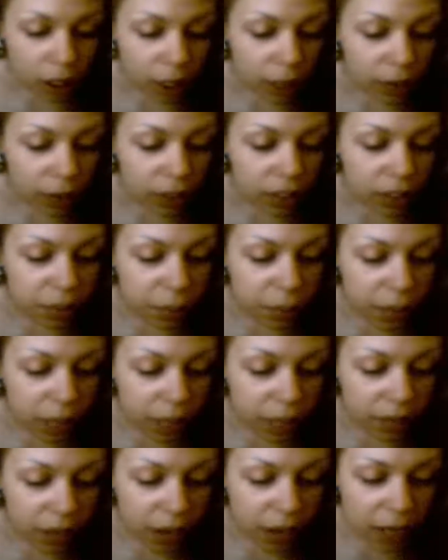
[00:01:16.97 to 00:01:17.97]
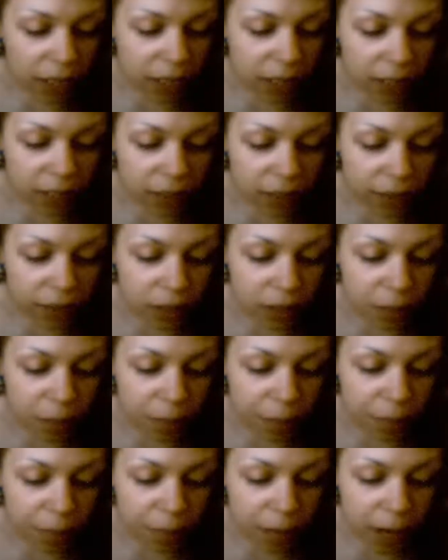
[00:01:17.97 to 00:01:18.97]
Now, in spite of ideas of
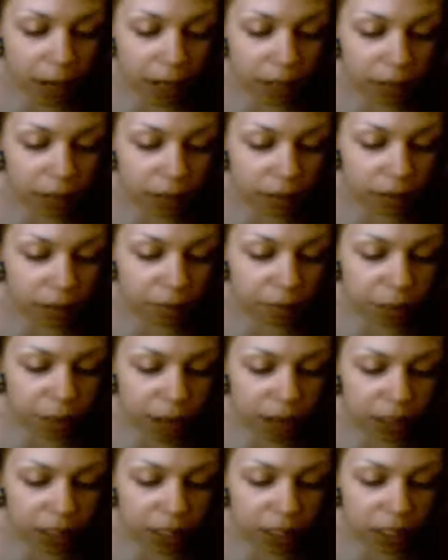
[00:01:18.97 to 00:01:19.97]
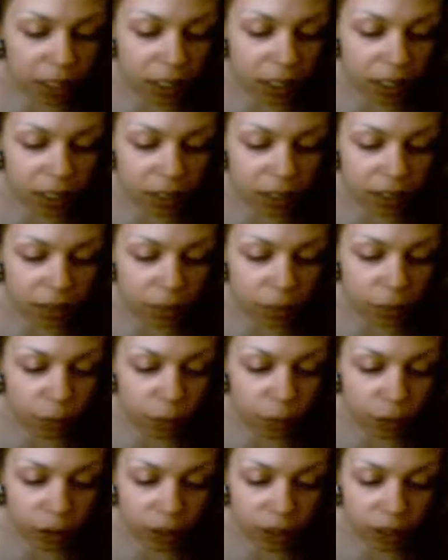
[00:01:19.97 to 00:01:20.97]
the body in this
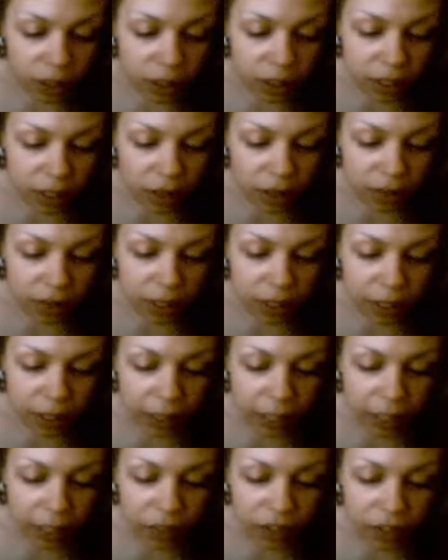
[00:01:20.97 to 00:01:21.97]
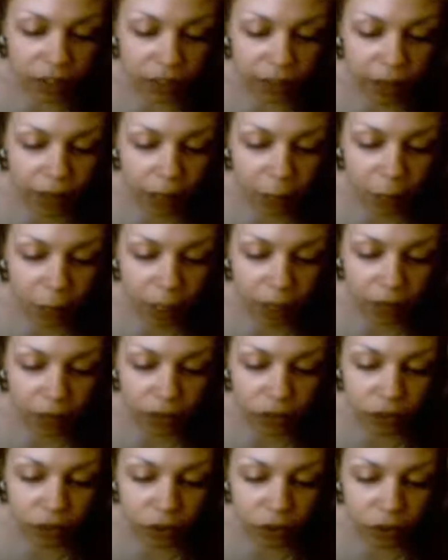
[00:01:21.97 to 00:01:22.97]
word itself, the later development
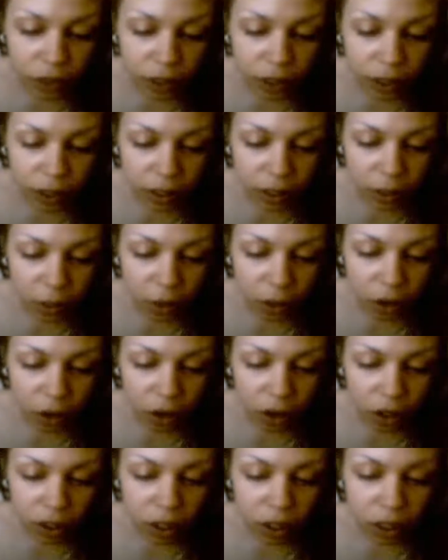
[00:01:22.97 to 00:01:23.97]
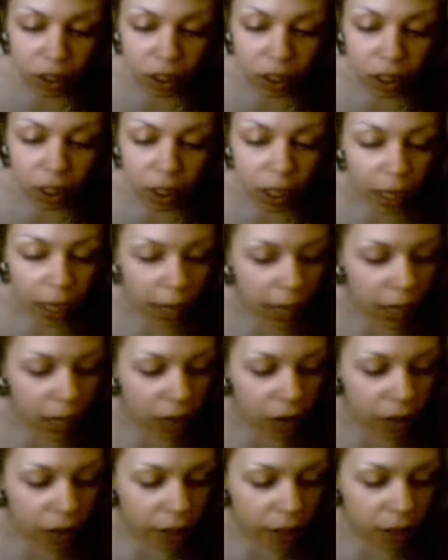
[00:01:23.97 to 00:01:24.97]
of Judaism caused
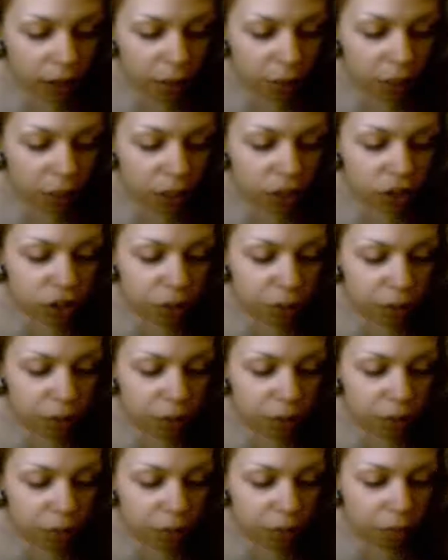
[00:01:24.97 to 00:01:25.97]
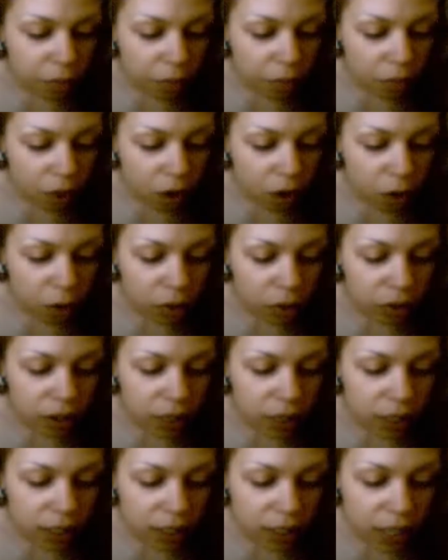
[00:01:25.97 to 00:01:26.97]
Elohim to be
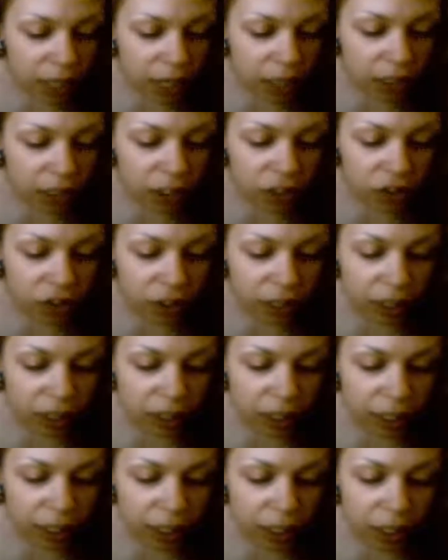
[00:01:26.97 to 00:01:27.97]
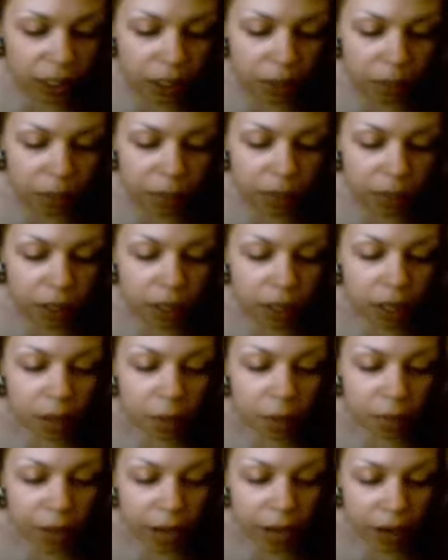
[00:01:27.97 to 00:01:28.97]
almost entirely translated and
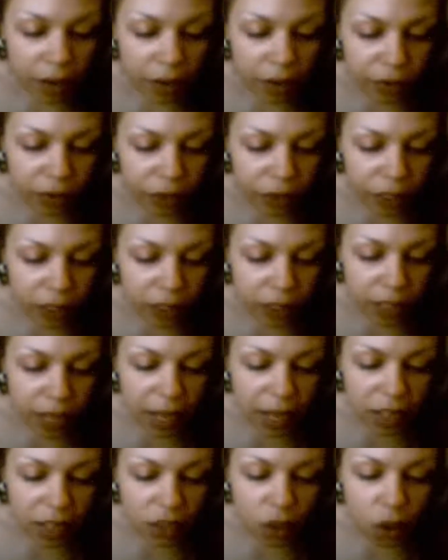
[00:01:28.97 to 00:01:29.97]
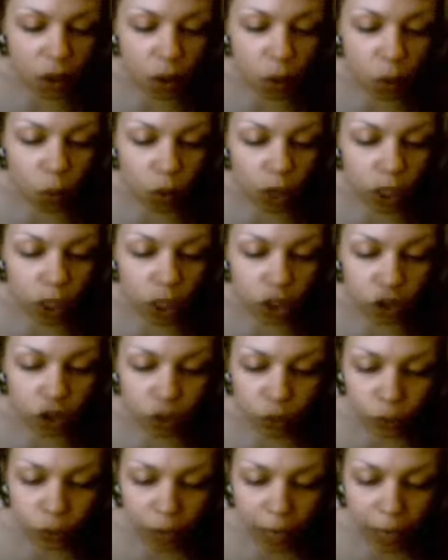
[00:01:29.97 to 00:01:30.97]
paraphrased as one
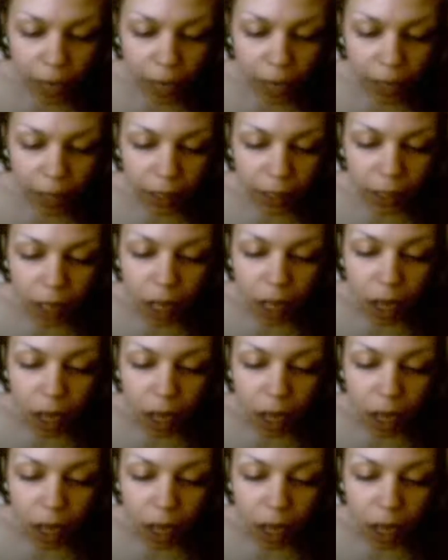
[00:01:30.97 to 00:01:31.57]
true God.